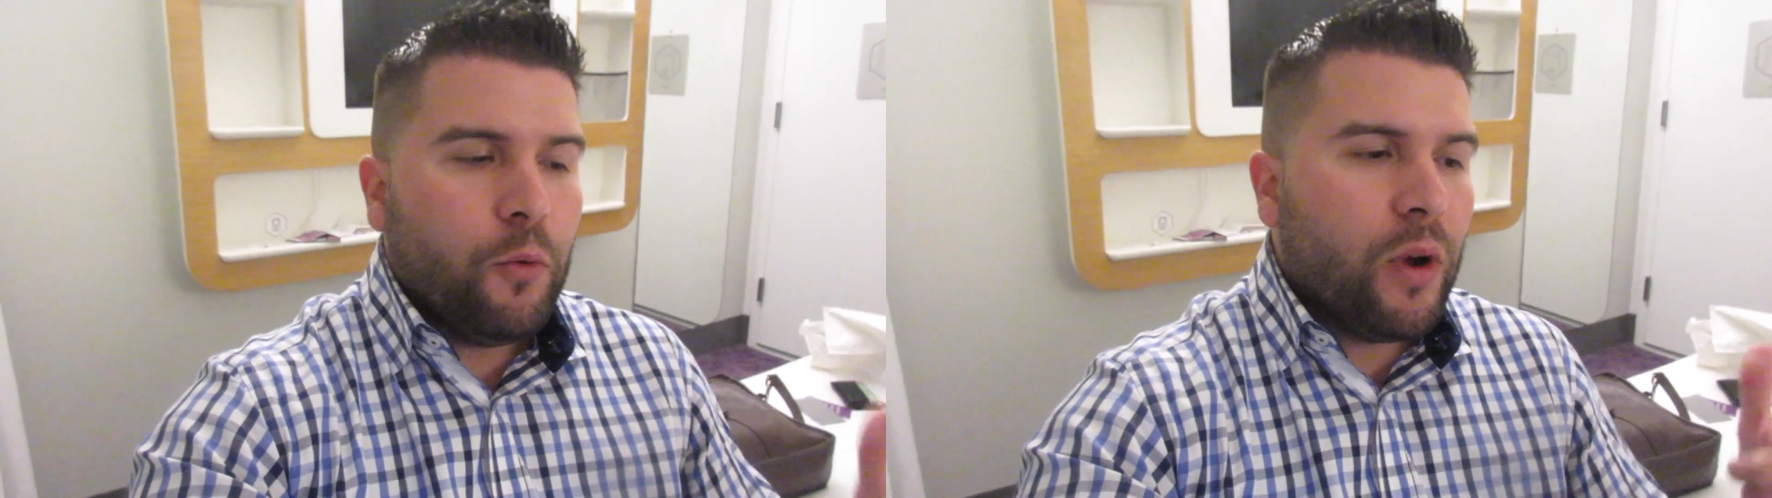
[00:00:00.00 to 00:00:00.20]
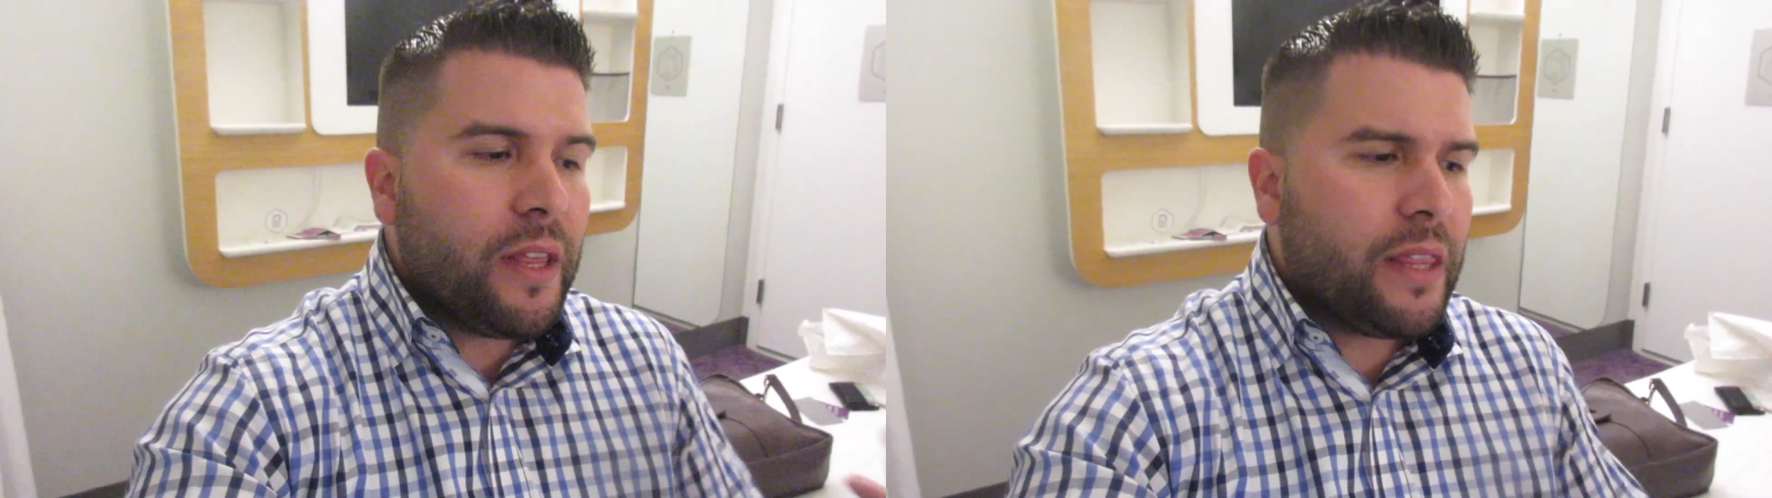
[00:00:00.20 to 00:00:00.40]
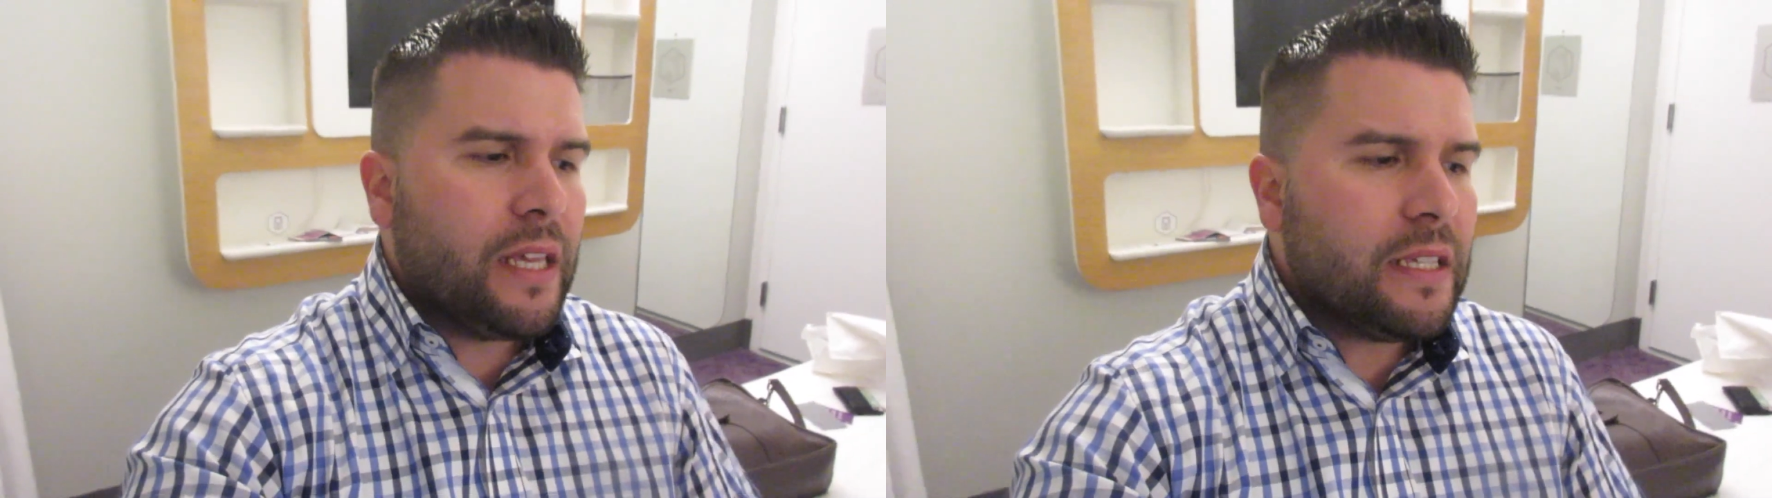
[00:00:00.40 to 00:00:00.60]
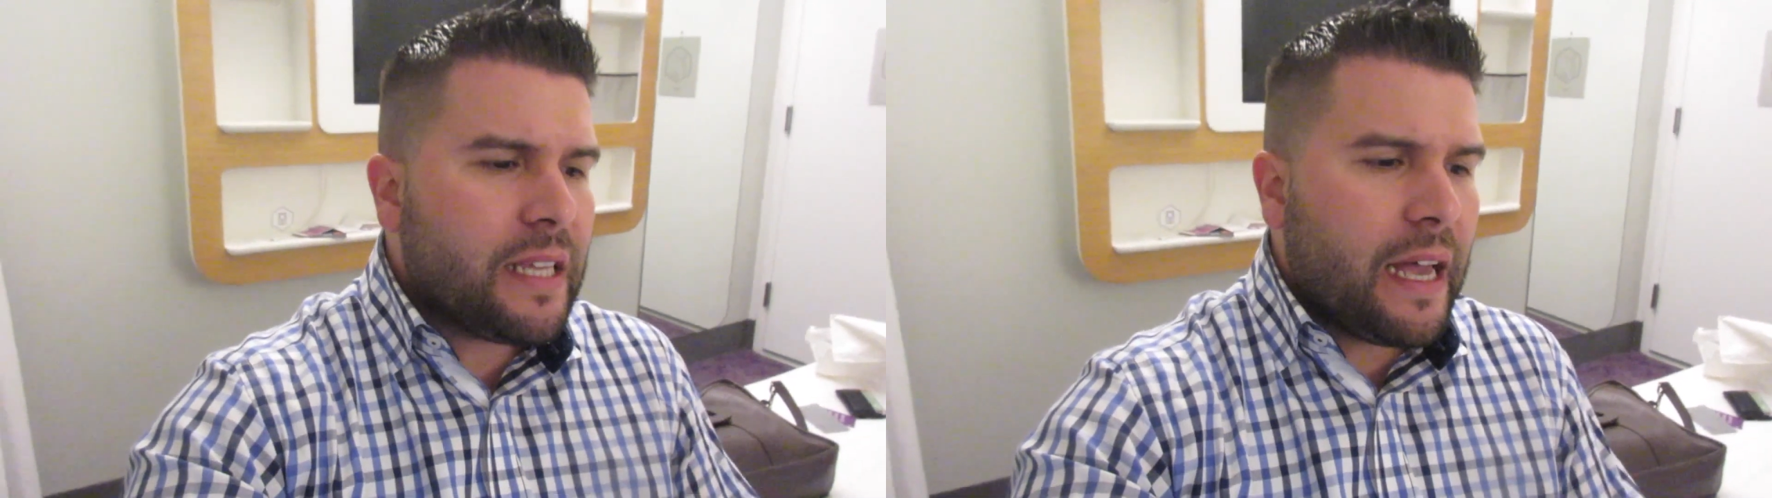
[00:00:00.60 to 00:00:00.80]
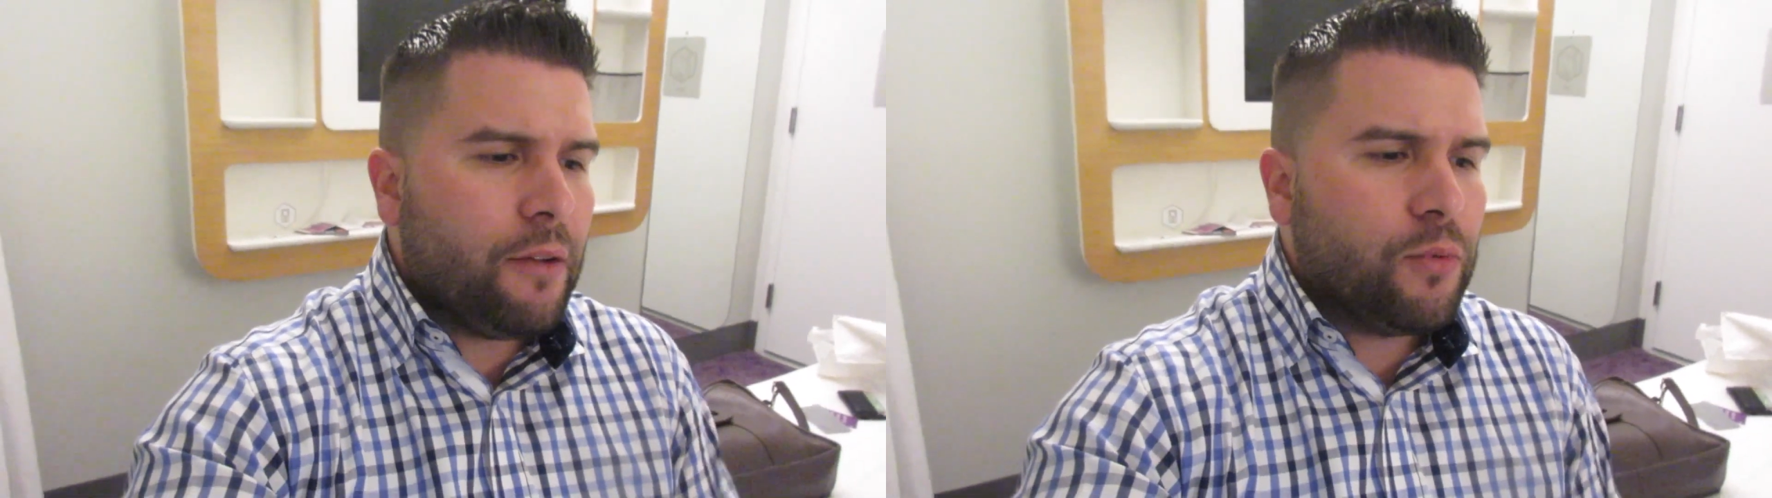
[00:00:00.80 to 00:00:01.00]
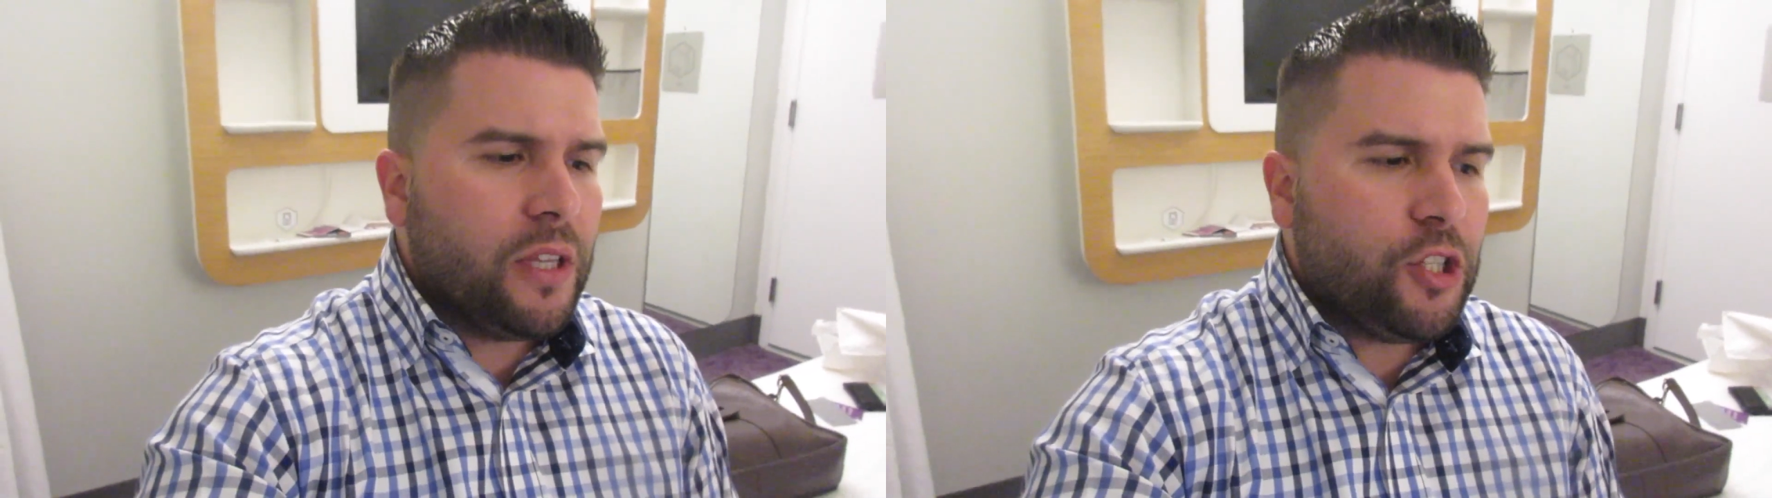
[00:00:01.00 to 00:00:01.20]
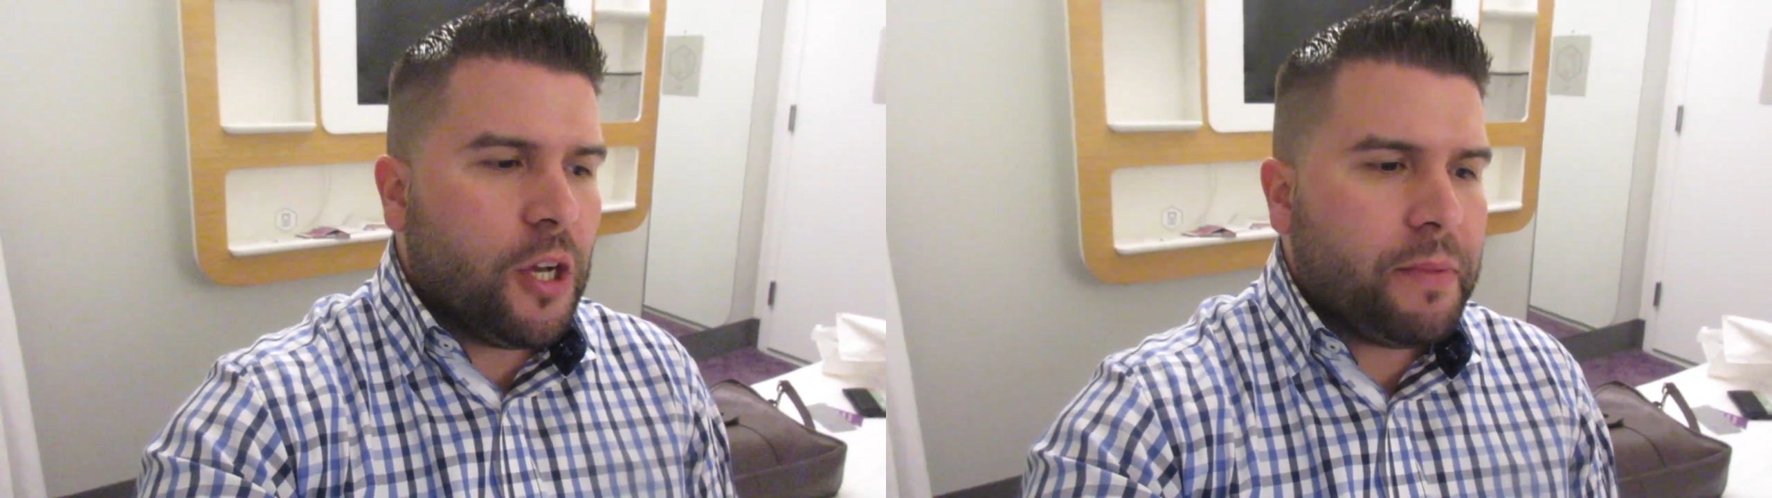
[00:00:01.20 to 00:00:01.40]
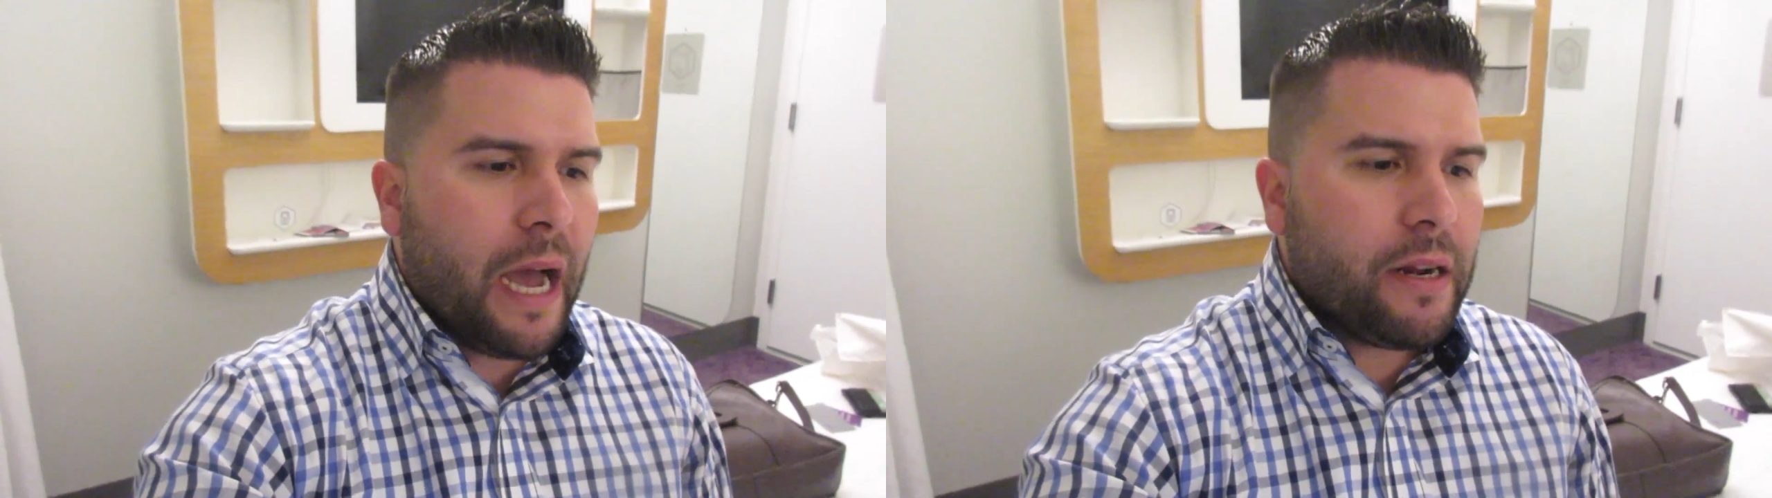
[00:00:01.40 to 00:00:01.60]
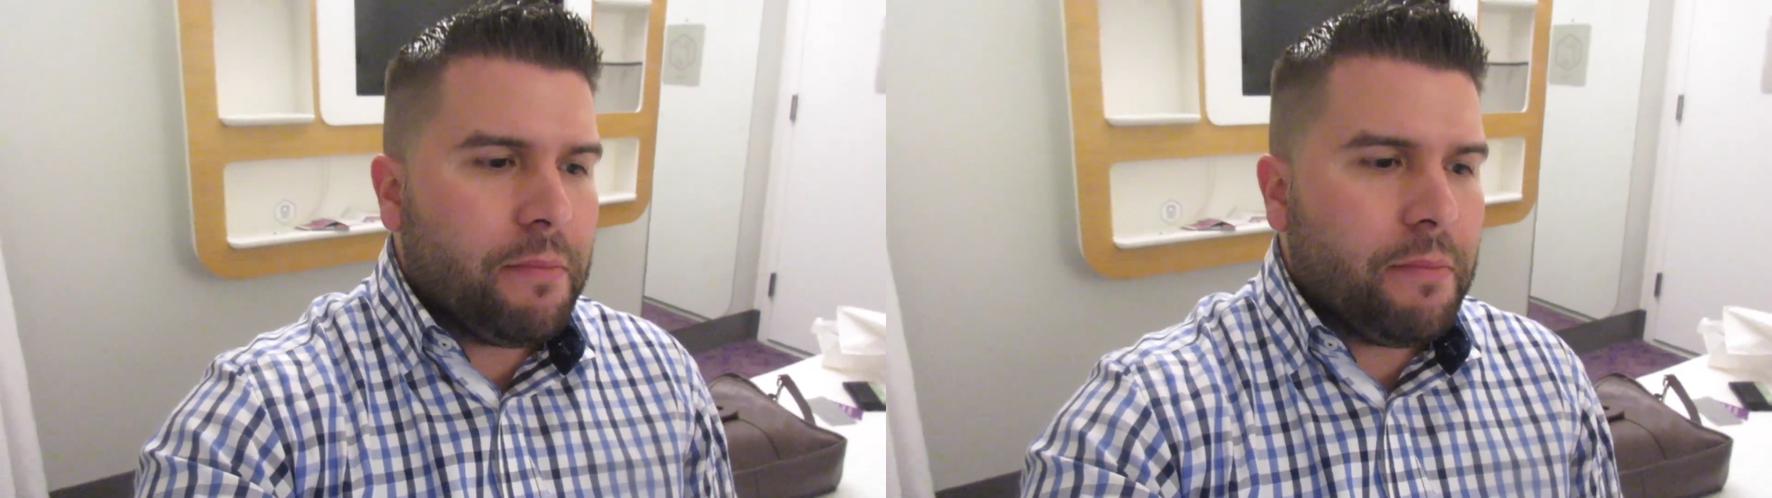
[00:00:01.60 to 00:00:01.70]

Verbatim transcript: One of the things that really jumped out